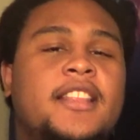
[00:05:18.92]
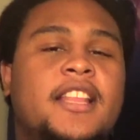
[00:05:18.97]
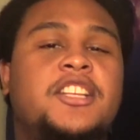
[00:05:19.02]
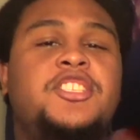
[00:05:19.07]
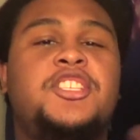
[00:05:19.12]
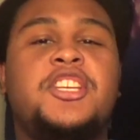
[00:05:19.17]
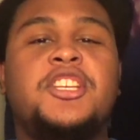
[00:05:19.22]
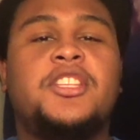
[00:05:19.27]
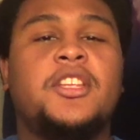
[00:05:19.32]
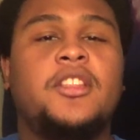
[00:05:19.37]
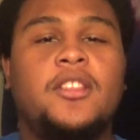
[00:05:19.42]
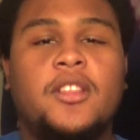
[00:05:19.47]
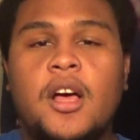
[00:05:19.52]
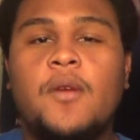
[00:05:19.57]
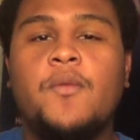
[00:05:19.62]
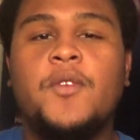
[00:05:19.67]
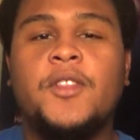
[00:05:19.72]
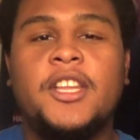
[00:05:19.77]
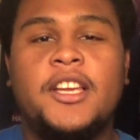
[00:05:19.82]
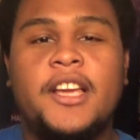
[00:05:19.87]
that she's in
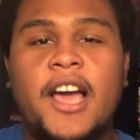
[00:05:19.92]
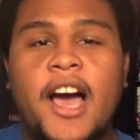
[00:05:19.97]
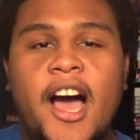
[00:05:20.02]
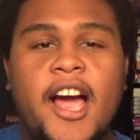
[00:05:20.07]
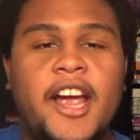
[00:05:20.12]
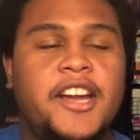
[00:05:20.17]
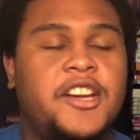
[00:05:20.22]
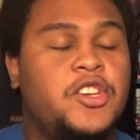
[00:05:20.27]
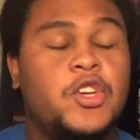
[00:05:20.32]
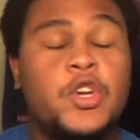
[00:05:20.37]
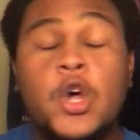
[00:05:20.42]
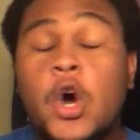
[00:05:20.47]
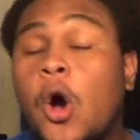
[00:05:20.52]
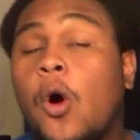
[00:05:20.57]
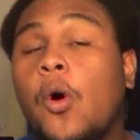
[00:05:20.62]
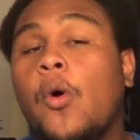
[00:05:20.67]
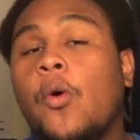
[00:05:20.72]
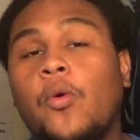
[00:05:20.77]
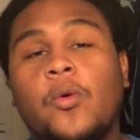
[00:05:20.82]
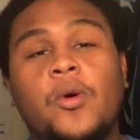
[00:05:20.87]
love with the guy.
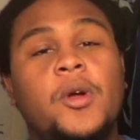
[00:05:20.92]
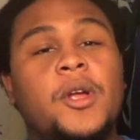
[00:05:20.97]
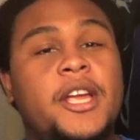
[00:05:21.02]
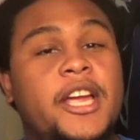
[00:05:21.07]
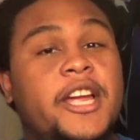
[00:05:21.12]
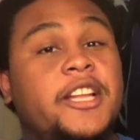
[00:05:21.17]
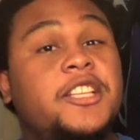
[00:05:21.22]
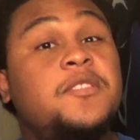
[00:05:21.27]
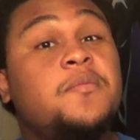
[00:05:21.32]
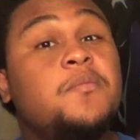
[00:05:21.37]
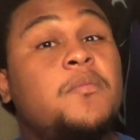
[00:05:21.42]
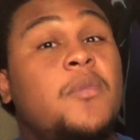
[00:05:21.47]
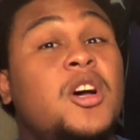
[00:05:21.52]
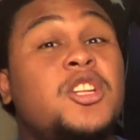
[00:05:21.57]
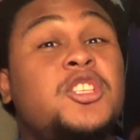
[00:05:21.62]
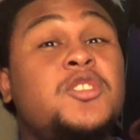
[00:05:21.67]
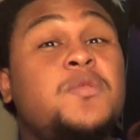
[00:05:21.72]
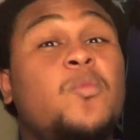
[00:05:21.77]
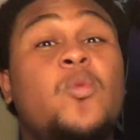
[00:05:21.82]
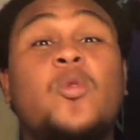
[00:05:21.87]
No, it's
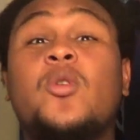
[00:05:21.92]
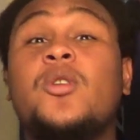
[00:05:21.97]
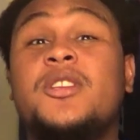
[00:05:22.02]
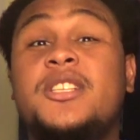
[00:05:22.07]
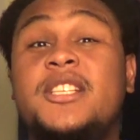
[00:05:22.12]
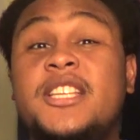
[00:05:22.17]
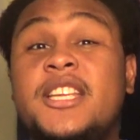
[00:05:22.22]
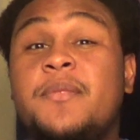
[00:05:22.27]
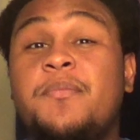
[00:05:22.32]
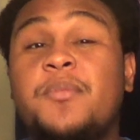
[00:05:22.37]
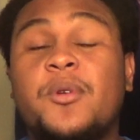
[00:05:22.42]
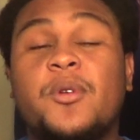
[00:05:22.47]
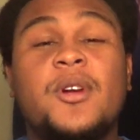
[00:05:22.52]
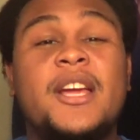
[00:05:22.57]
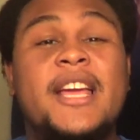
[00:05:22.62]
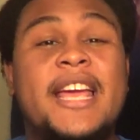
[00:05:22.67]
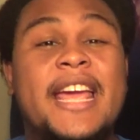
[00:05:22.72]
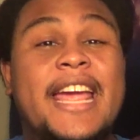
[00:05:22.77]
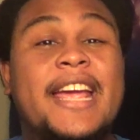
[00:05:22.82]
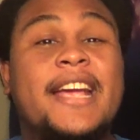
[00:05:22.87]
much more deeper
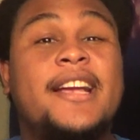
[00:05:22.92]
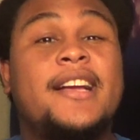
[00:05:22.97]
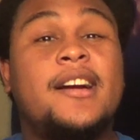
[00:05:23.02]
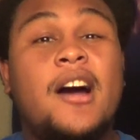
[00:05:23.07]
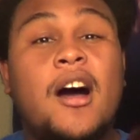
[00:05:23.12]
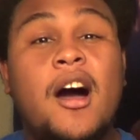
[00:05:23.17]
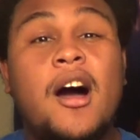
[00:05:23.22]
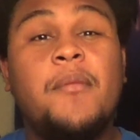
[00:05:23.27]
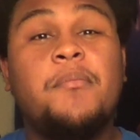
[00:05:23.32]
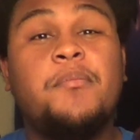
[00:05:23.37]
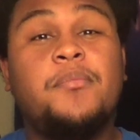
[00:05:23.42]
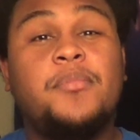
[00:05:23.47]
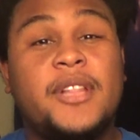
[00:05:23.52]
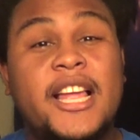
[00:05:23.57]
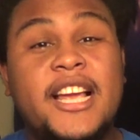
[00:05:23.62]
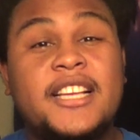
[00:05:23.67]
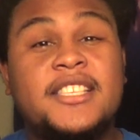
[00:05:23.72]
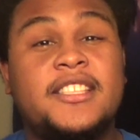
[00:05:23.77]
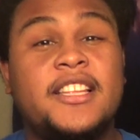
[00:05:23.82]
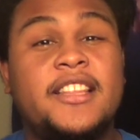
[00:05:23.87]
and
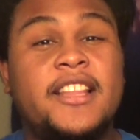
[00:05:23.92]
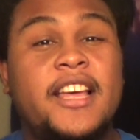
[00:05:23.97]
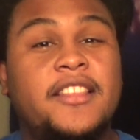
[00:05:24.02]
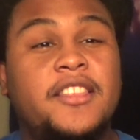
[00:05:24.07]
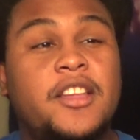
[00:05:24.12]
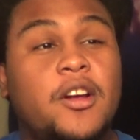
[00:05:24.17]
complex than that.